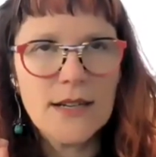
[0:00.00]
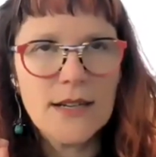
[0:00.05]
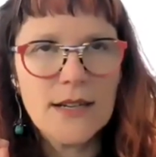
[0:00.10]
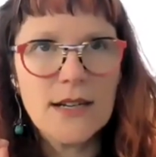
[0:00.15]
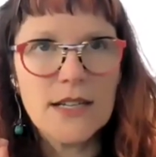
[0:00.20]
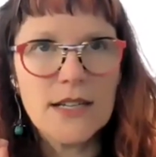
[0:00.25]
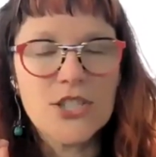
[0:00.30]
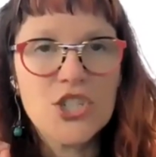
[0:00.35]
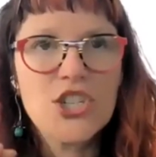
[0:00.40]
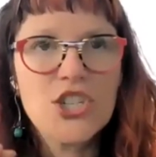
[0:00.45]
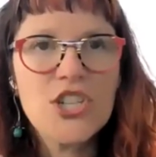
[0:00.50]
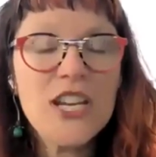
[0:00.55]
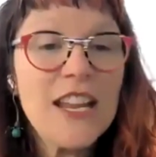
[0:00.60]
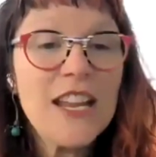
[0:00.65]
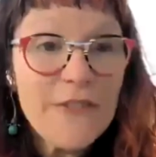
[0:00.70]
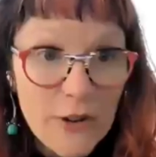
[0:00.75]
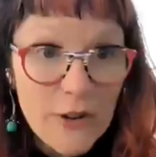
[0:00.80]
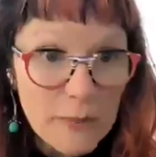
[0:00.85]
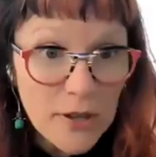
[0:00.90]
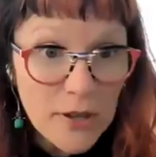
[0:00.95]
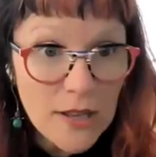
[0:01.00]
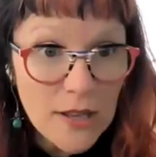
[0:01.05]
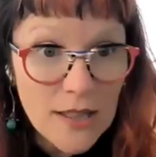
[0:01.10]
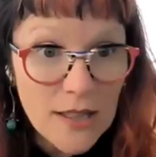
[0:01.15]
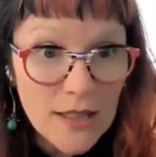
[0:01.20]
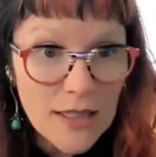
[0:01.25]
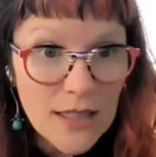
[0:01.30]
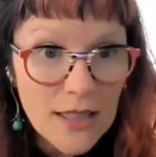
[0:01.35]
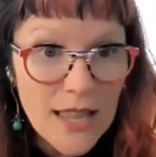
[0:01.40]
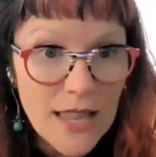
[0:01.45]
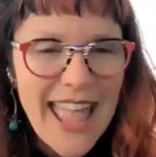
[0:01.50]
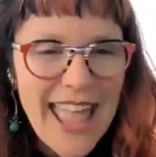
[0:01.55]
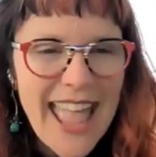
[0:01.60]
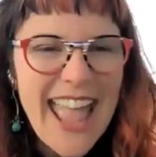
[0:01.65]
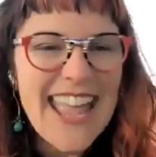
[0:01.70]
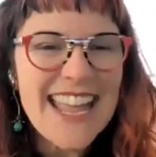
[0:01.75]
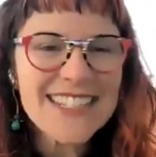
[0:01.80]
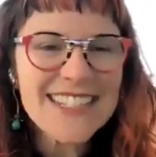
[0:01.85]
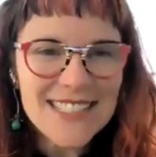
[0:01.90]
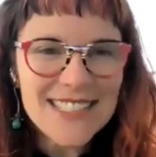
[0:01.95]
achievable
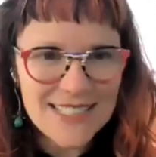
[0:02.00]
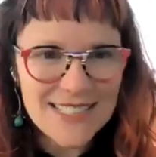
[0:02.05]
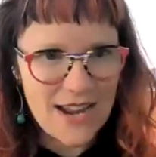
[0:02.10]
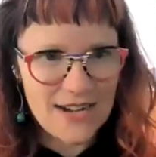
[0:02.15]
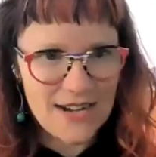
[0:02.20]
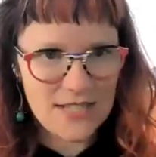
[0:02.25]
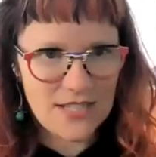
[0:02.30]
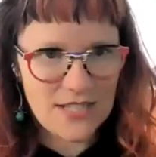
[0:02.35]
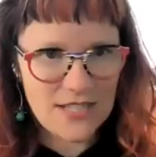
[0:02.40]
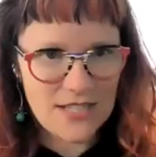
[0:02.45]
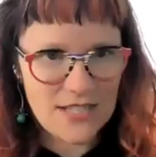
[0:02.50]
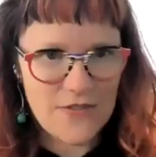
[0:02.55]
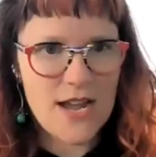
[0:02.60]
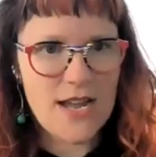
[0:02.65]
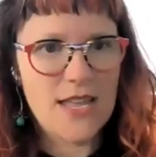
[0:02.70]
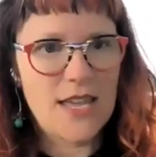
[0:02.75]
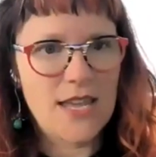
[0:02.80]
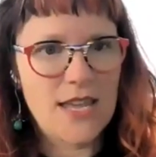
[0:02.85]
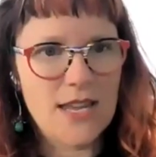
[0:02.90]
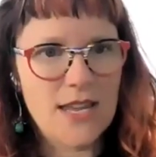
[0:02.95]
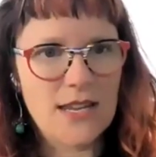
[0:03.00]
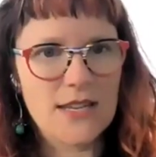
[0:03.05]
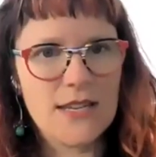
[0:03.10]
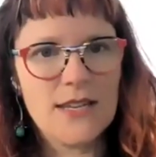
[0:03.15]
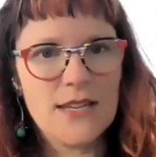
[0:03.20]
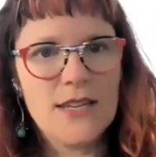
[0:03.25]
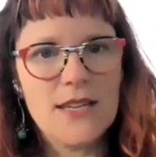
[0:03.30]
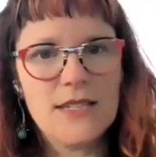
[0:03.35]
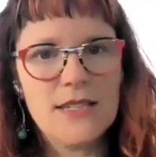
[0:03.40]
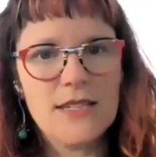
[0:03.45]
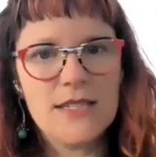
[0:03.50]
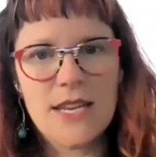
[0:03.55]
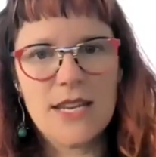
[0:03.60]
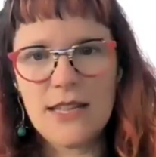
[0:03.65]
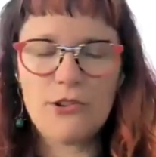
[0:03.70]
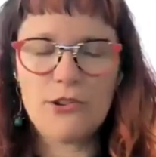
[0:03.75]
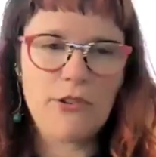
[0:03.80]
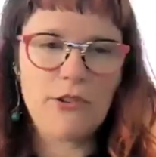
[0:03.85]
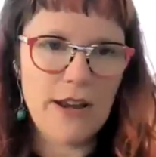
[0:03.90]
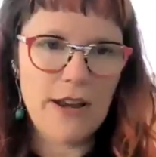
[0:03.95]
and satisfying daily
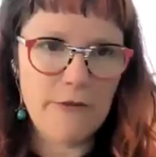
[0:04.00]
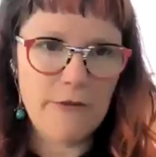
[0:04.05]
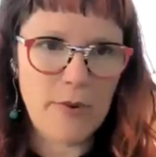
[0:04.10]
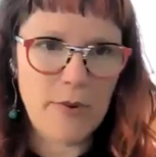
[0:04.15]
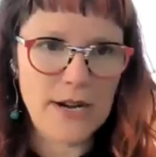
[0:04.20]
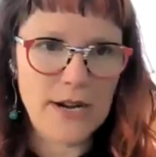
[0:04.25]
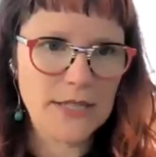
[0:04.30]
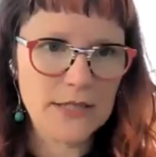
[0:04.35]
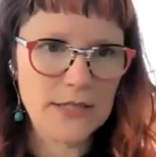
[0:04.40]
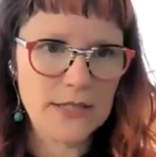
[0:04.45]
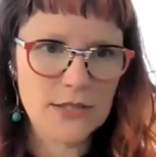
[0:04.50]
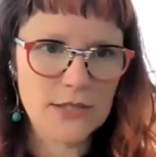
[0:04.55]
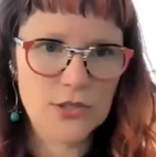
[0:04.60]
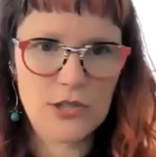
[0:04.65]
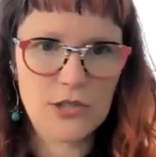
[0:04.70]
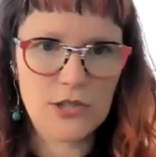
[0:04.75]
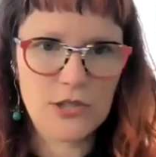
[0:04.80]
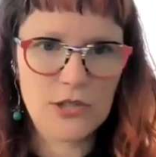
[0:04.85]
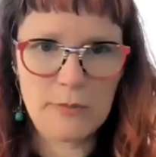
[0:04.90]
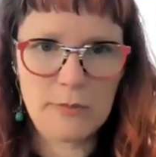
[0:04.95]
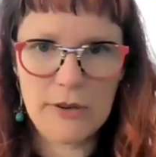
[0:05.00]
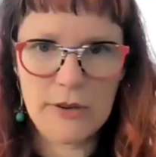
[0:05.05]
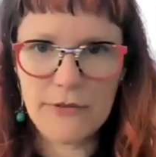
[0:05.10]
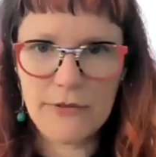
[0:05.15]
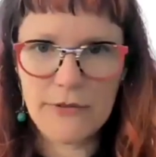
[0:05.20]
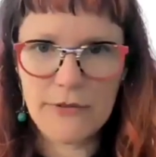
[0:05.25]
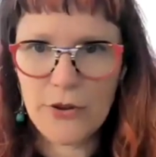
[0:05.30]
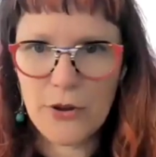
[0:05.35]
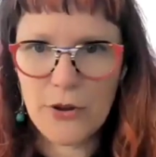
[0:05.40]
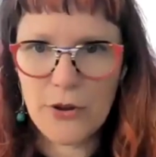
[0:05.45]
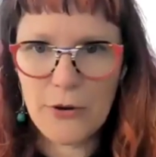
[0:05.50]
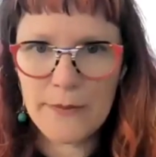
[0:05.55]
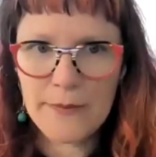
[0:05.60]
creative practice could be for you.